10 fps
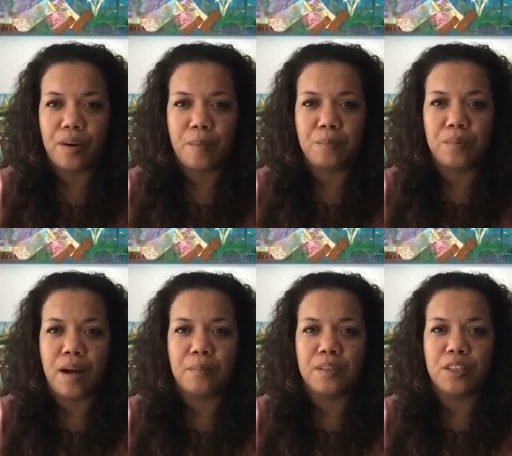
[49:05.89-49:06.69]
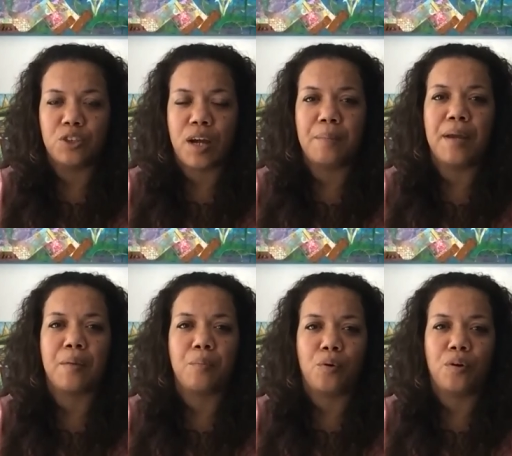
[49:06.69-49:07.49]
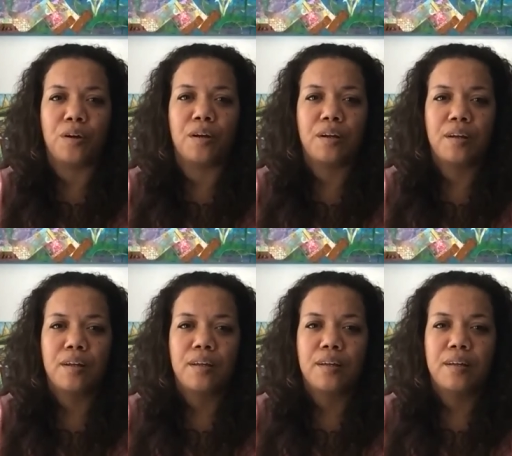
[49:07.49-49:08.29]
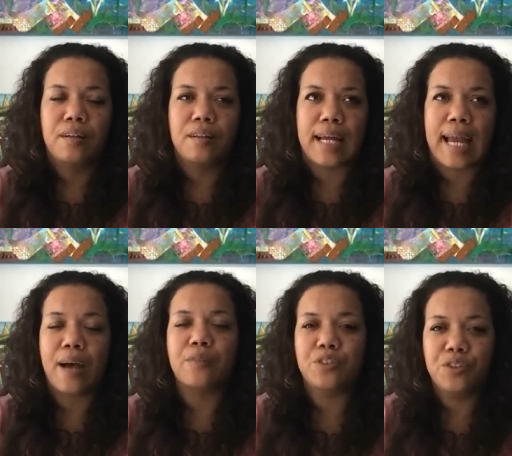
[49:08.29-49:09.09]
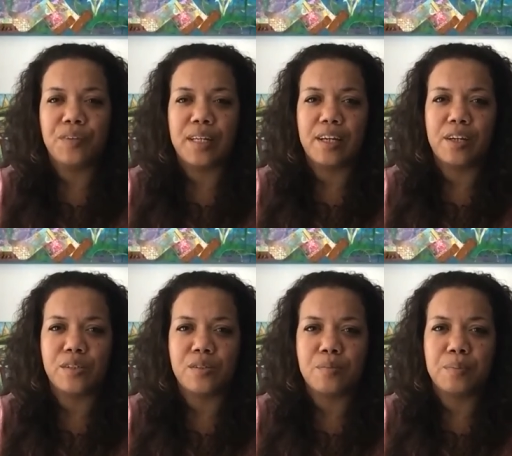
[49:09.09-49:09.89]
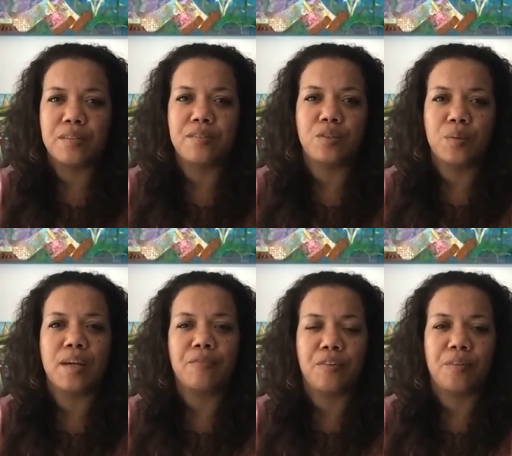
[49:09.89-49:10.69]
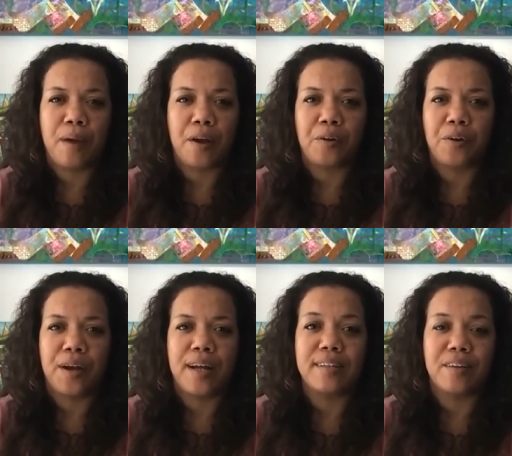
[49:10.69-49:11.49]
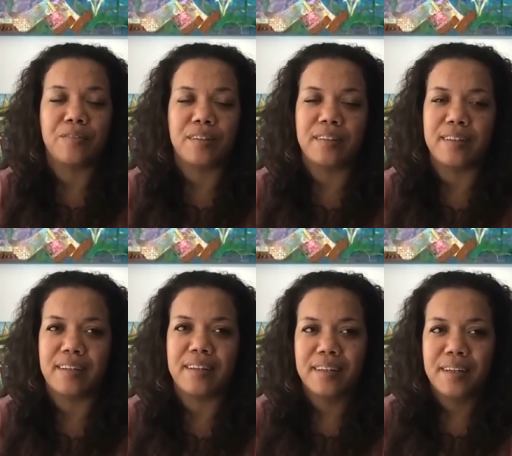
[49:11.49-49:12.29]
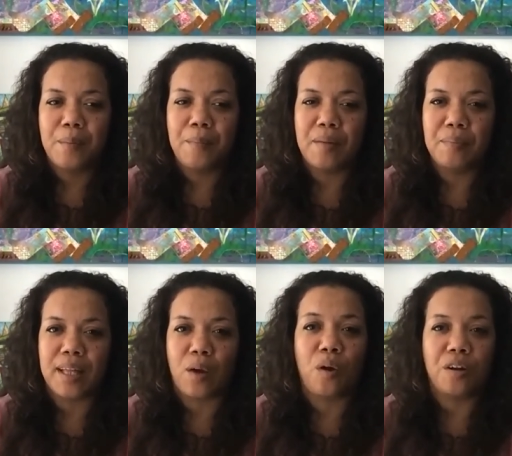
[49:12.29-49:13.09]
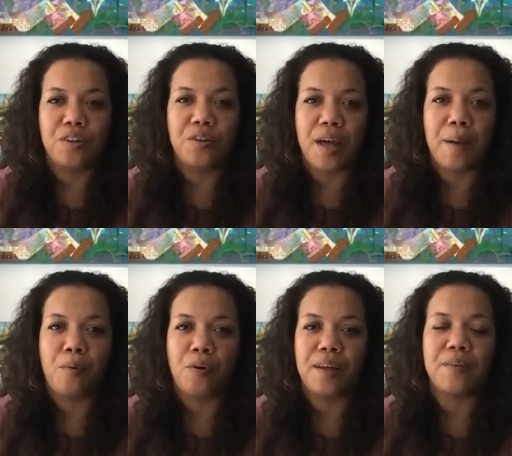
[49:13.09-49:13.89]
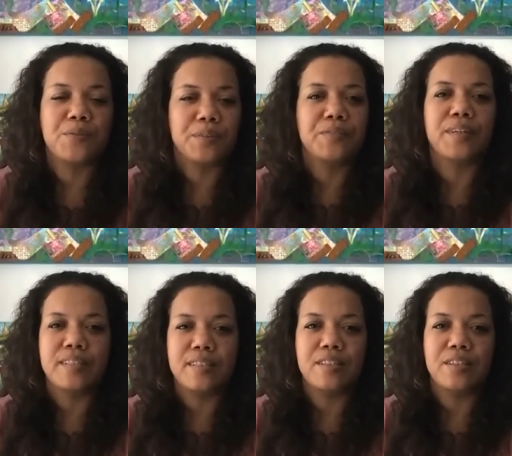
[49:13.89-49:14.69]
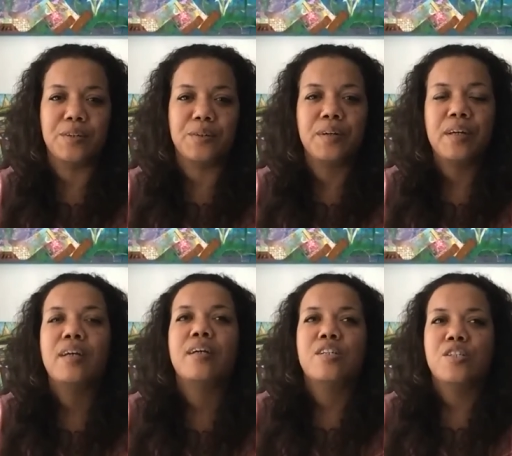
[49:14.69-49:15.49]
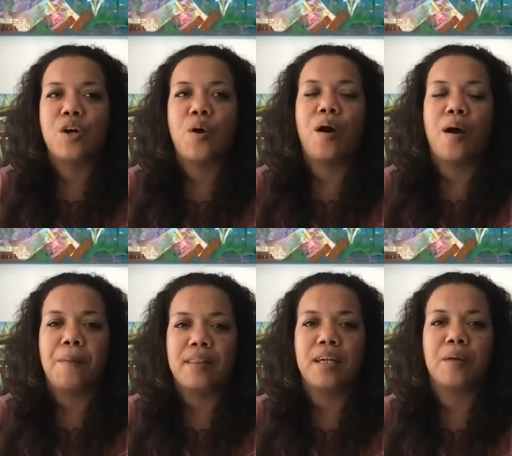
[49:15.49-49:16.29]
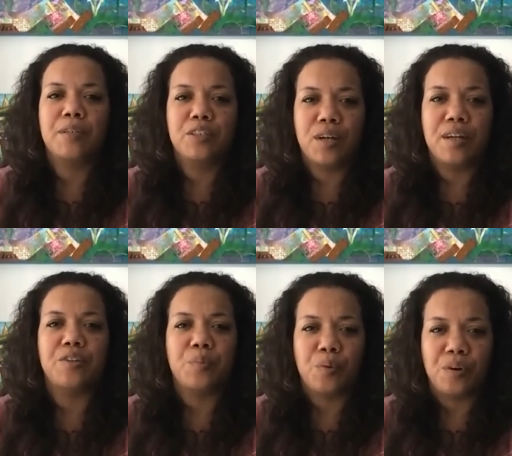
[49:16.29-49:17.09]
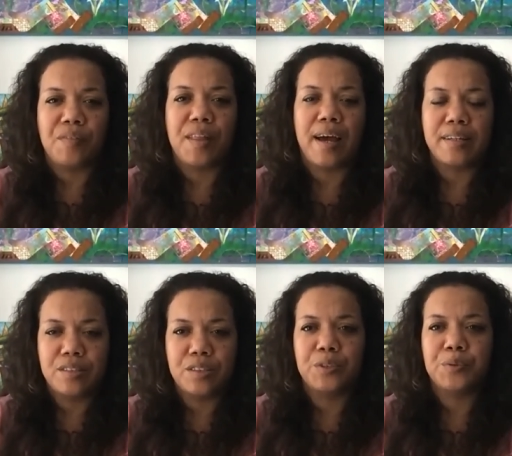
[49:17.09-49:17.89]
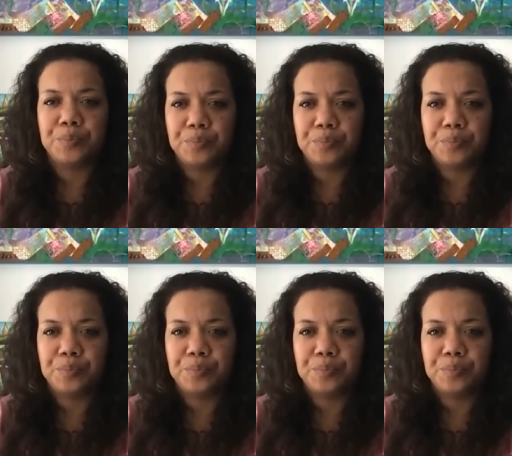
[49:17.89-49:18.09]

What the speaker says: I'm going to try to make more like how-to videos, because doing it for the micro grant definitely made me like want to do that more. That was really fun to do. So I think I'm going to try to do more of that too.